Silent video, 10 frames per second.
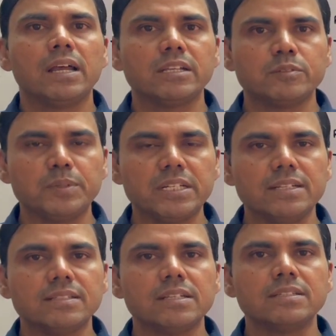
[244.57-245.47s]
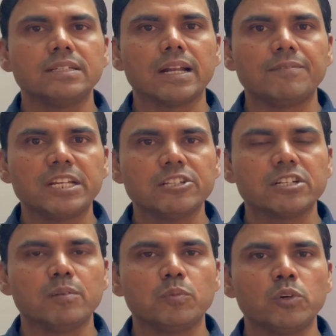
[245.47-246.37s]
experiences
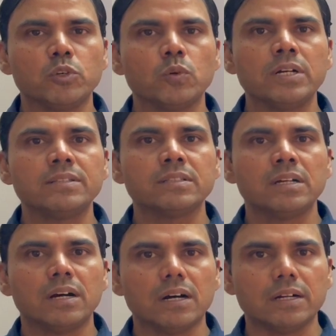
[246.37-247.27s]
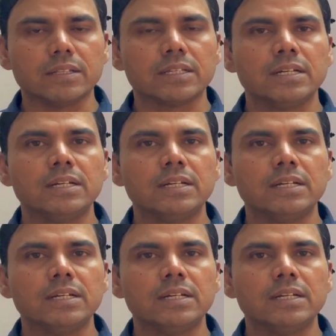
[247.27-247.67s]
gravitational pull towards Earth,